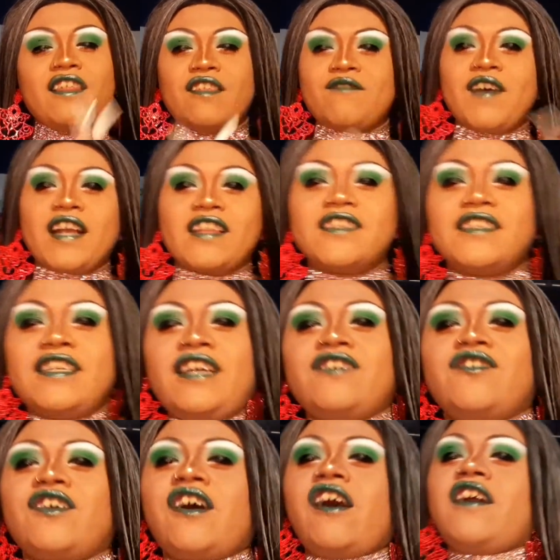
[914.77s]
fact that
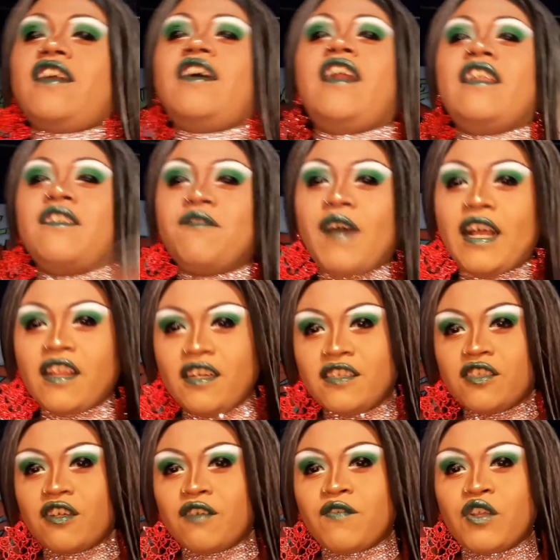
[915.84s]
Sandra got it and the fact that it's
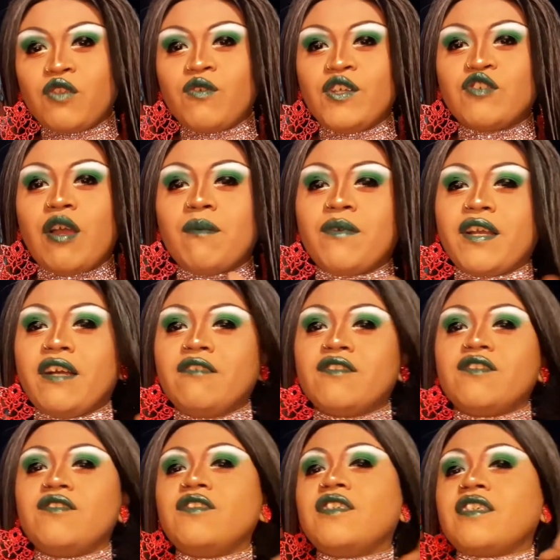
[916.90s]
good for 3 tribal councils,